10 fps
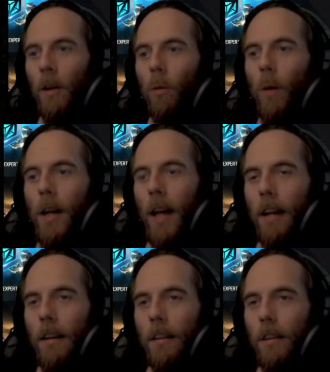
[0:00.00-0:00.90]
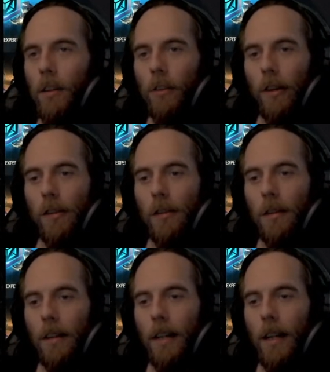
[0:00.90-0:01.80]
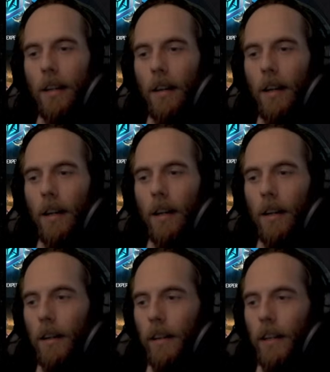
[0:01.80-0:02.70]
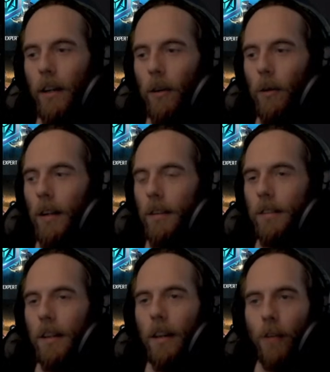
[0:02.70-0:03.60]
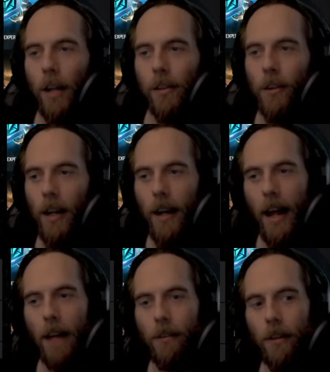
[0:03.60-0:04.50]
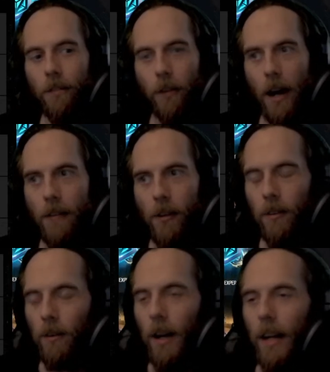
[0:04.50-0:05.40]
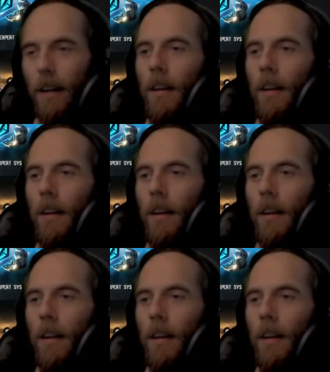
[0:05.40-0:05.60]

when I could just get, a skill injector and have it forever, right?